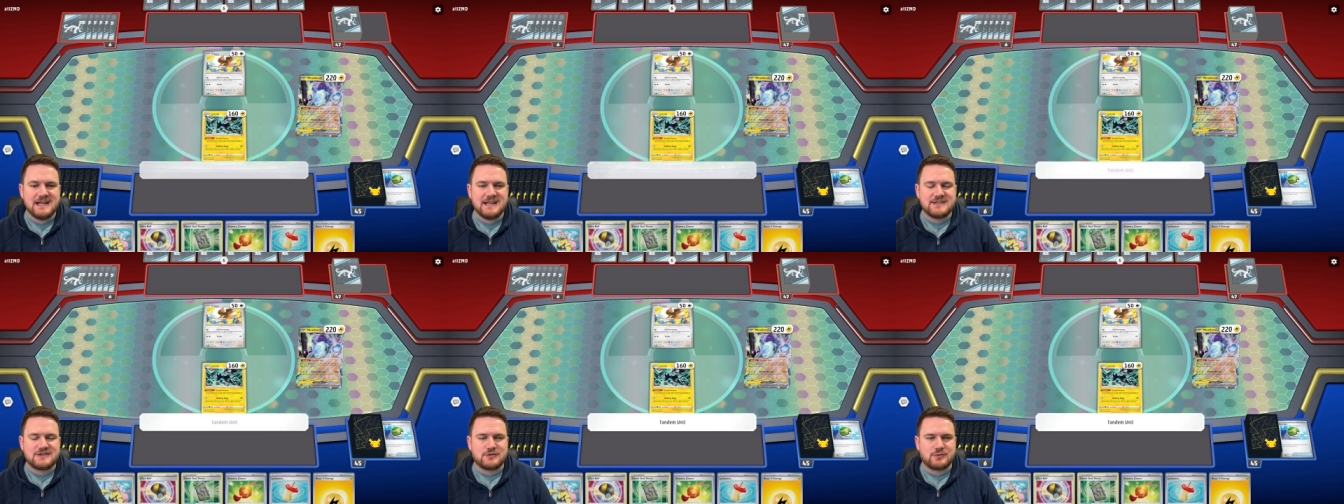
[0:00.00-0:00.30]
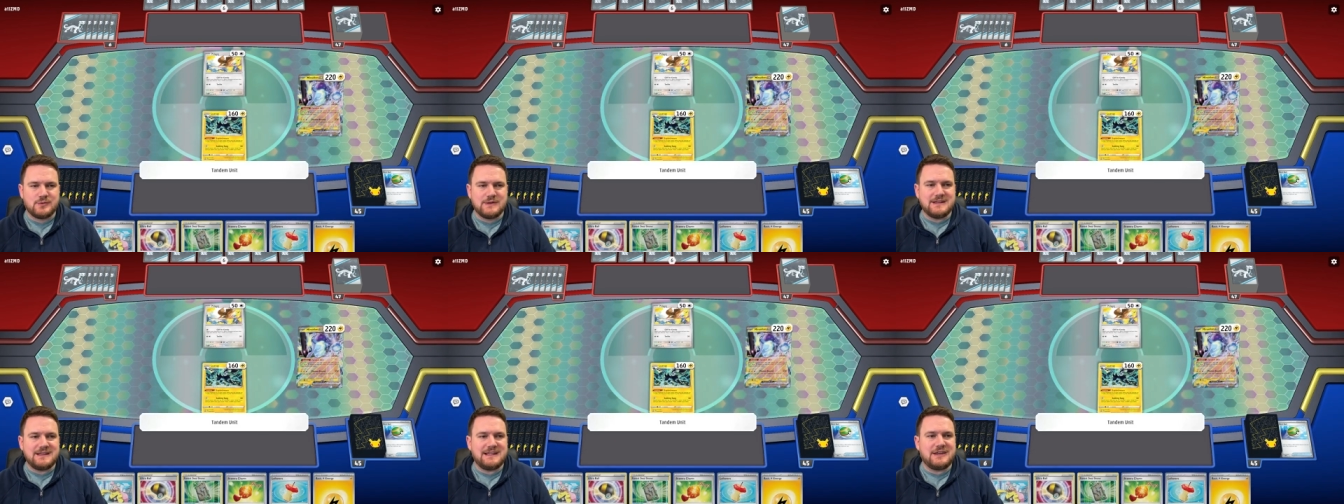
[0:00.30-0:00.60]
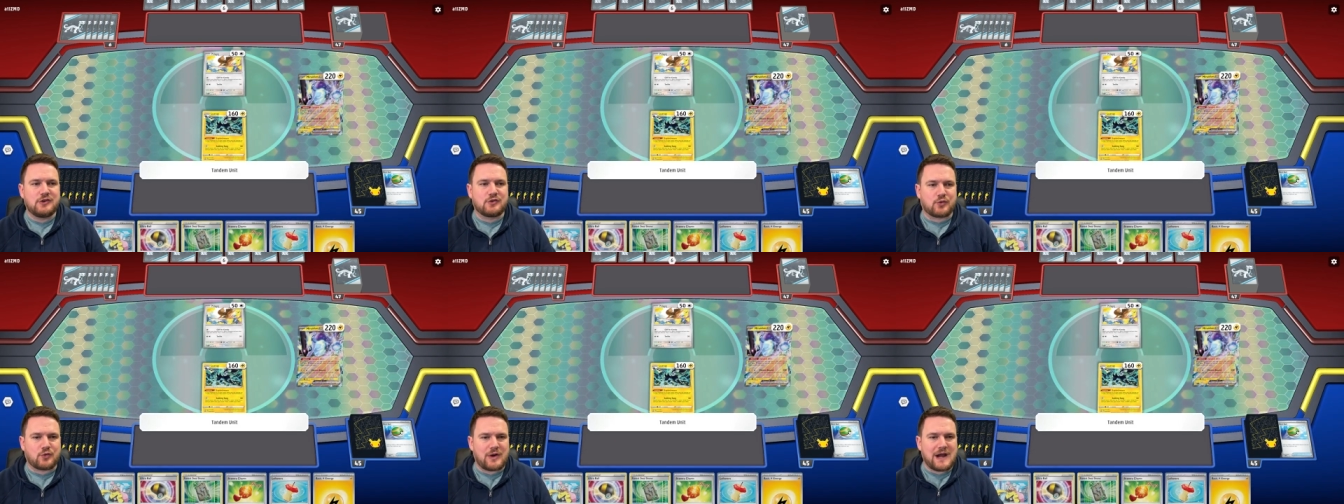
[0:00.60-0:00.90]
to really
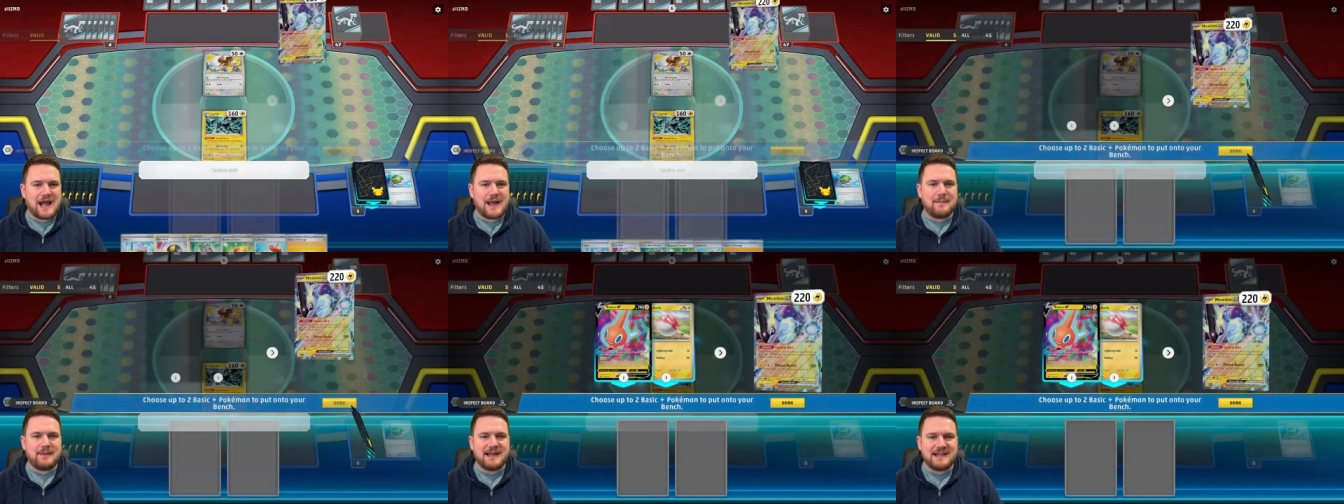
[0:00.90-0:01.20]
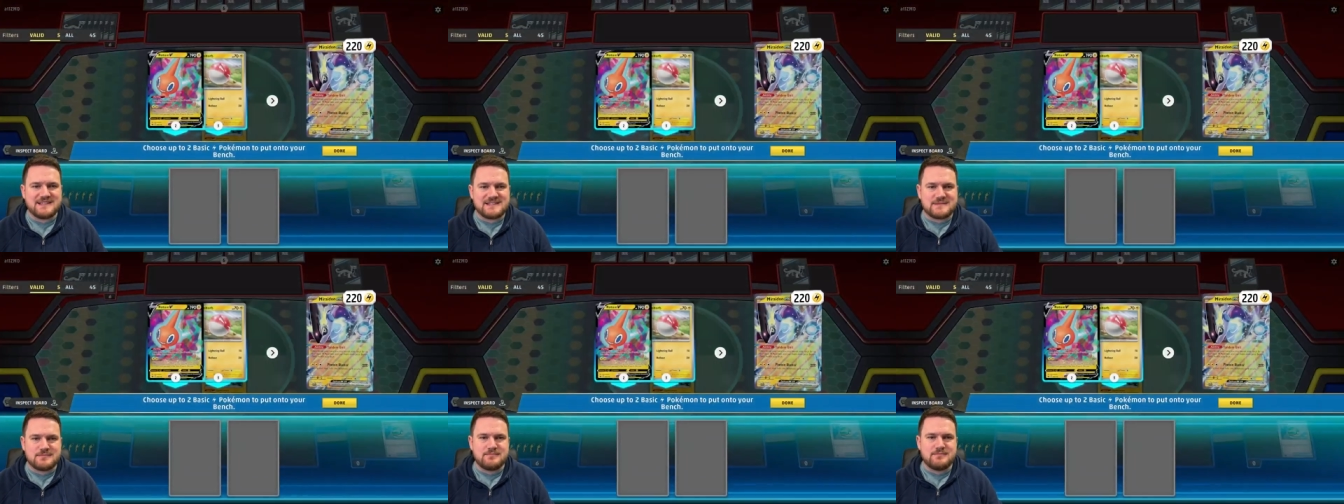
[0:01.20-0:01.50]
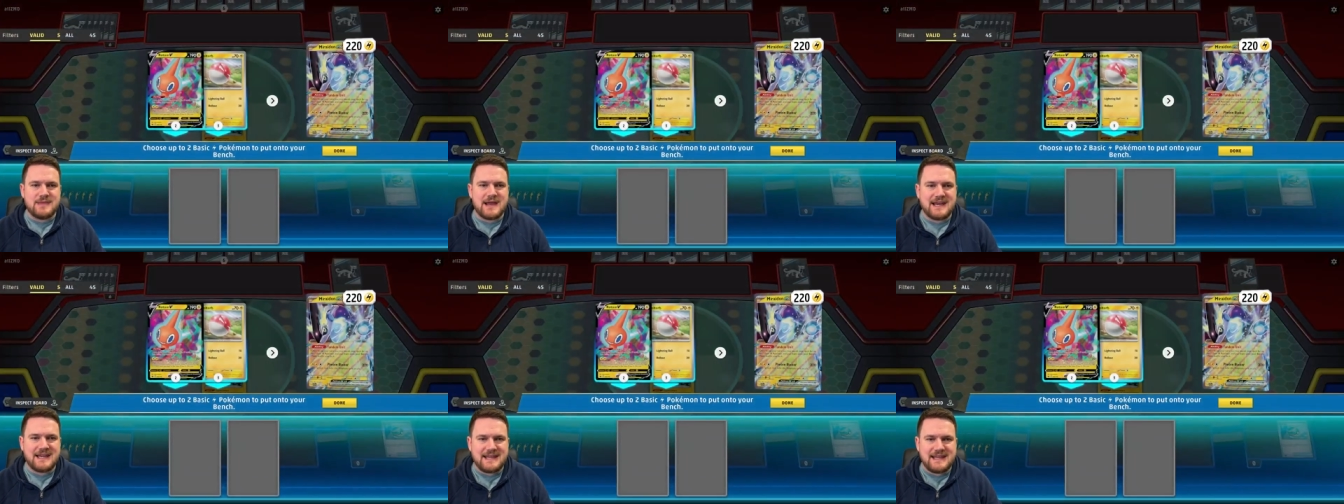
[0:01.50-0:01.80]
grab as
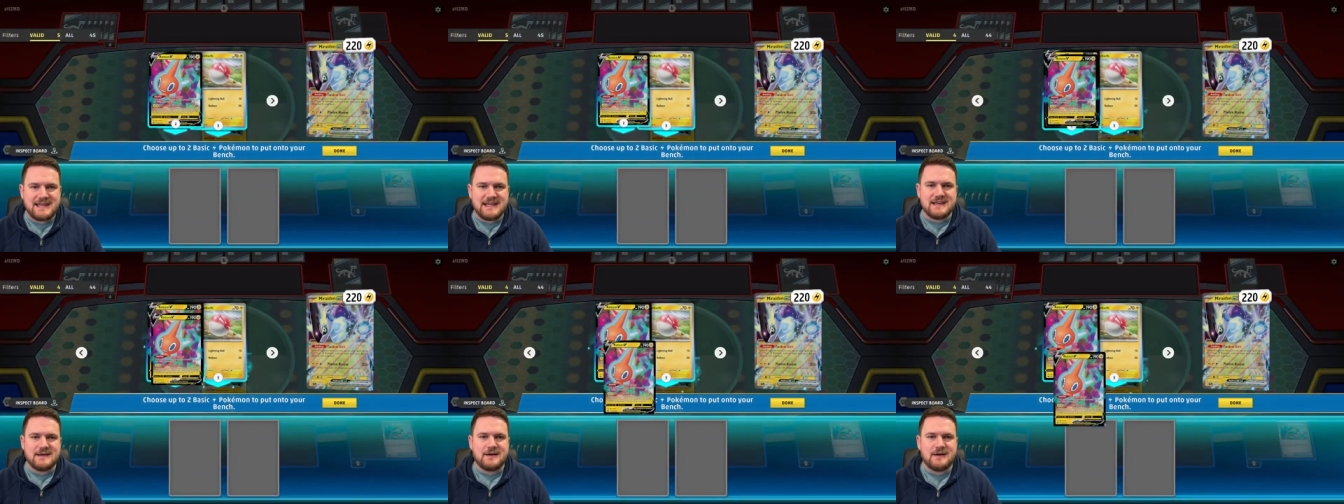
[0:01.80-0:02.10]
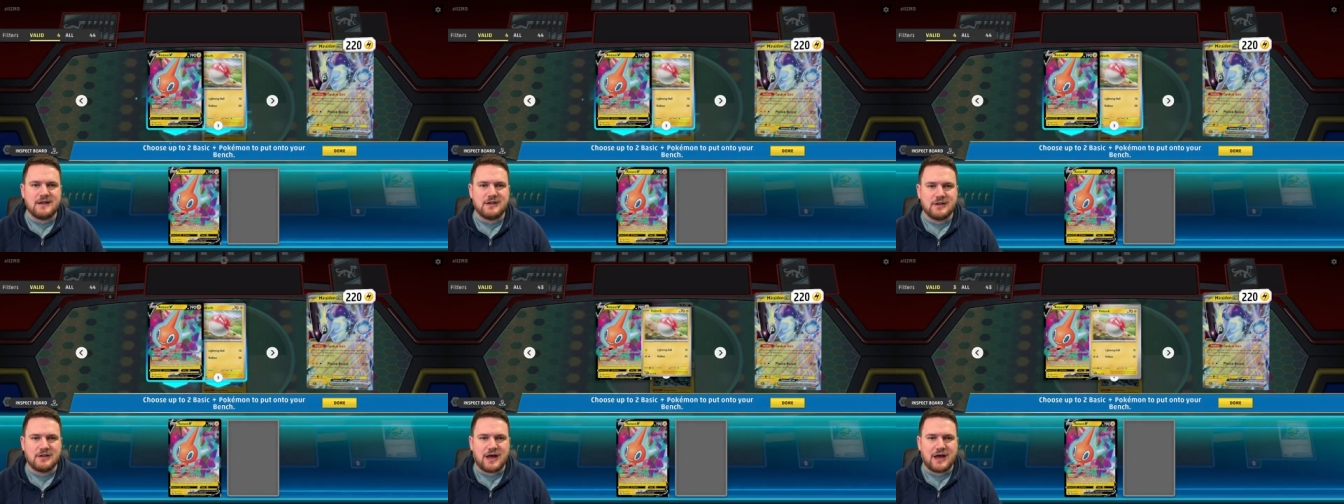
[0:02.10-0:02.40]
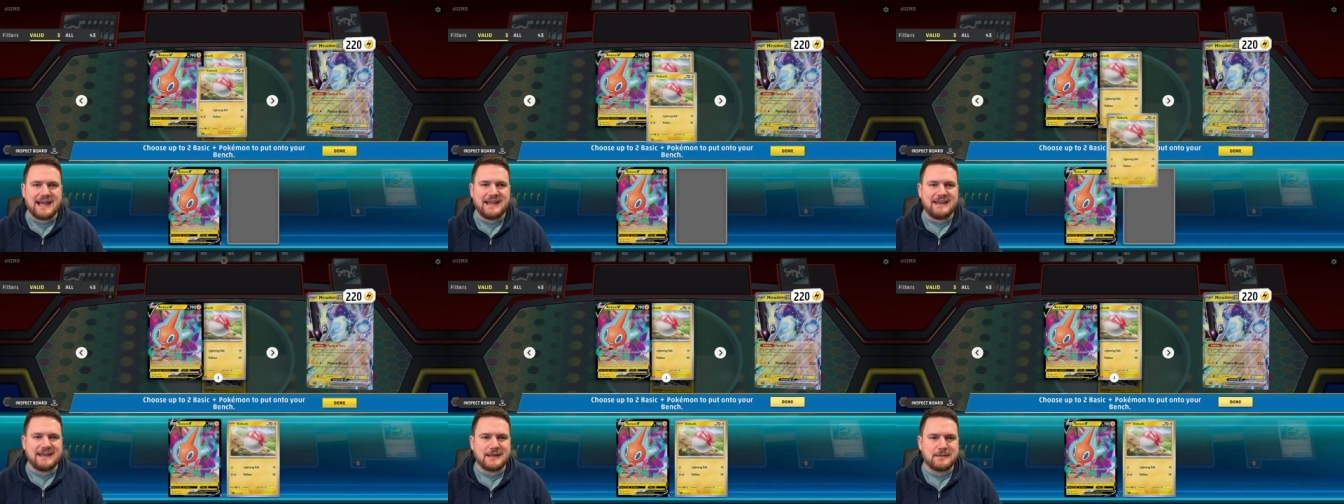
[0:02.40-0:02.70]
many
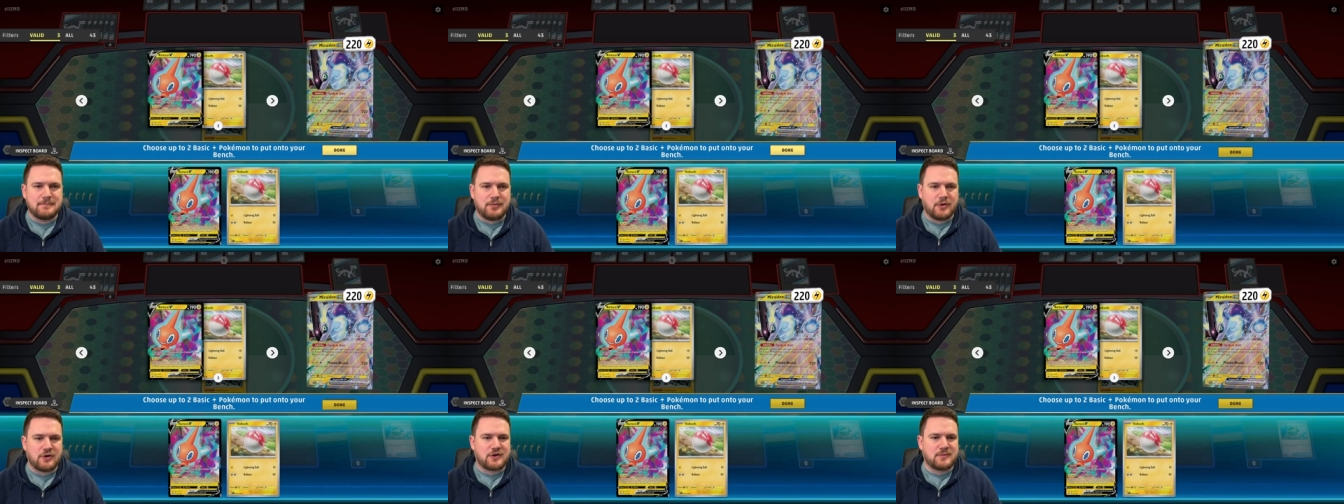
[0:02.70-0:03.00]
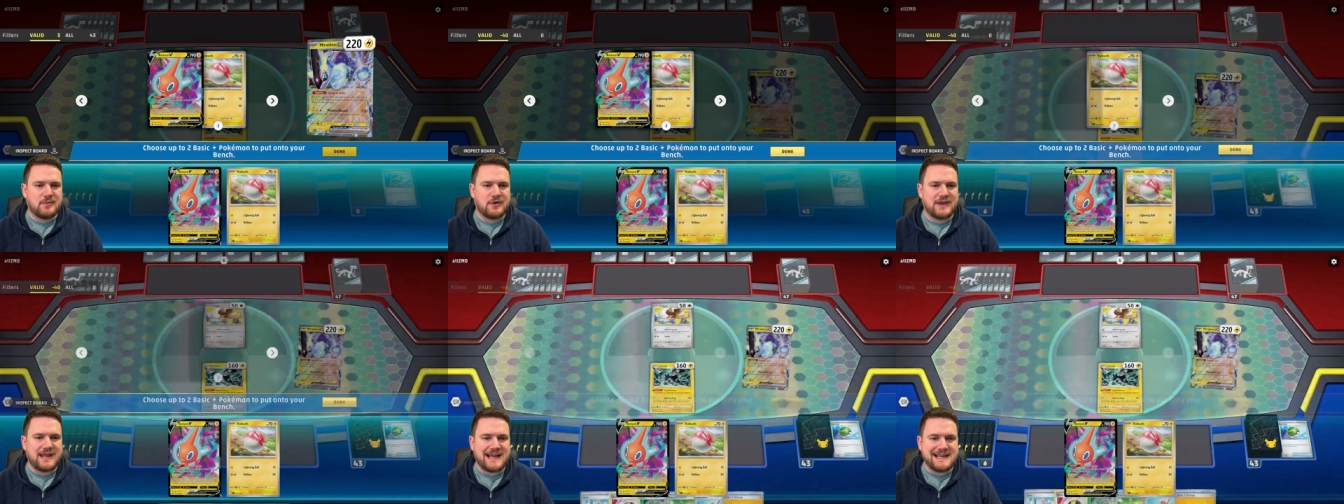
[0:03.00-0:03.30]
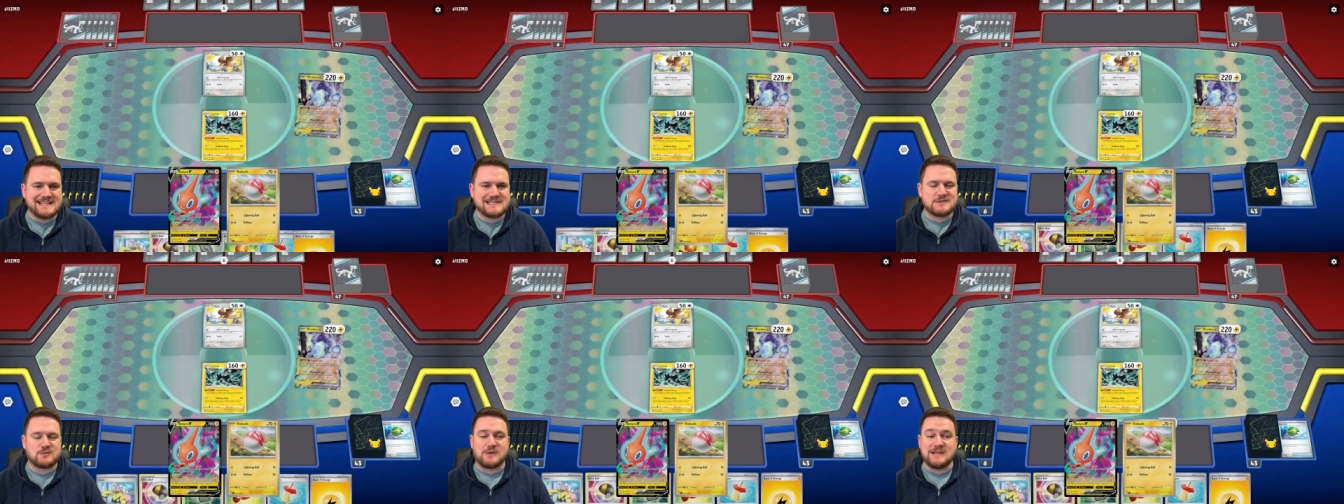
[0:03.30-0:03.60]
Lightning Pokemon
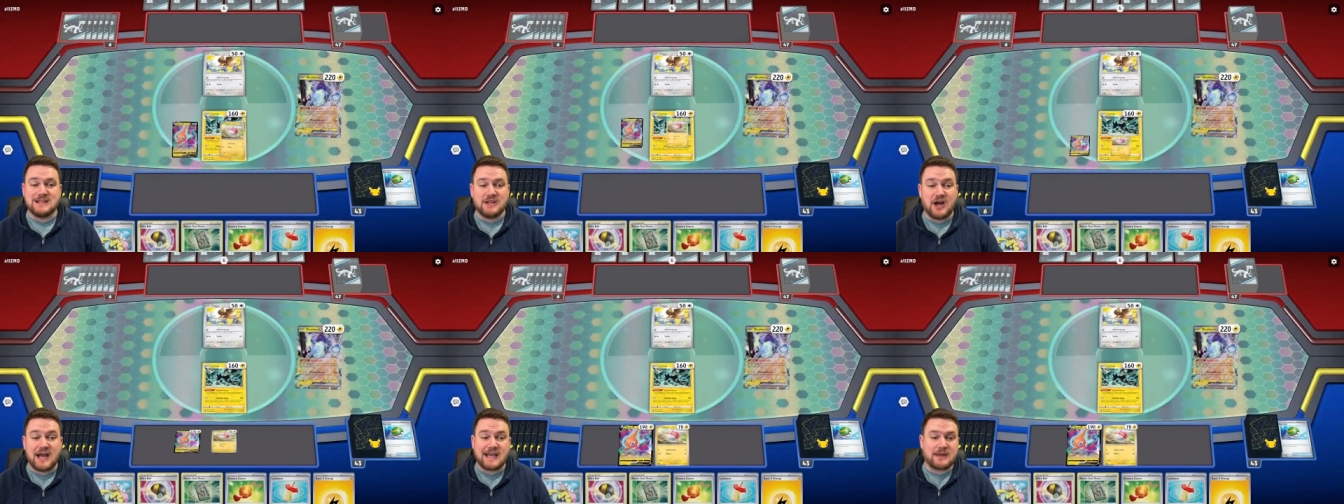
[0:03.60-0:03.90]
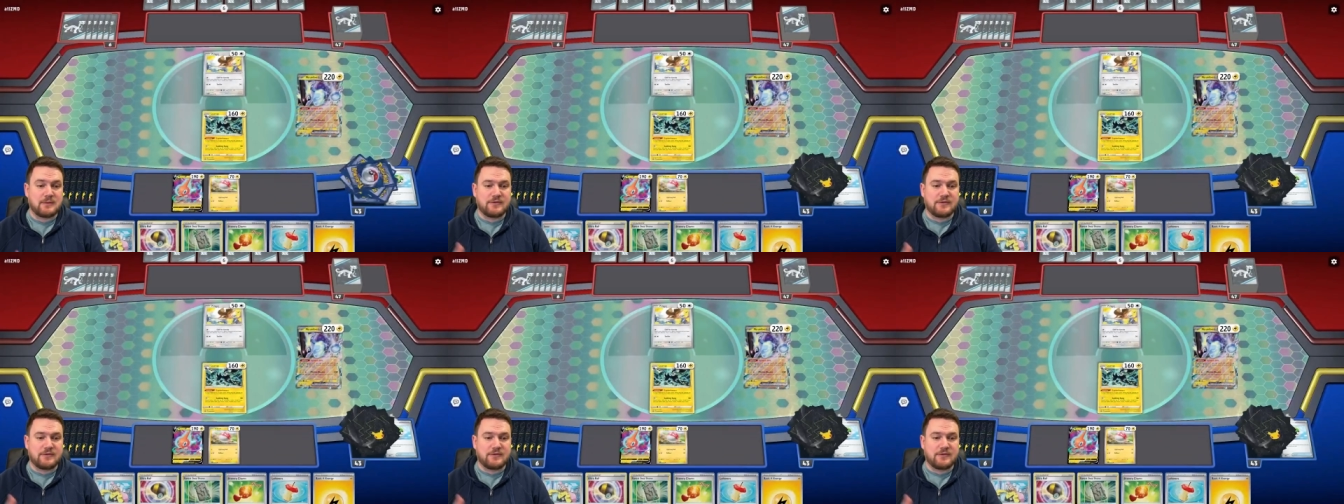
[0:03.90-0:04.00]
as we like.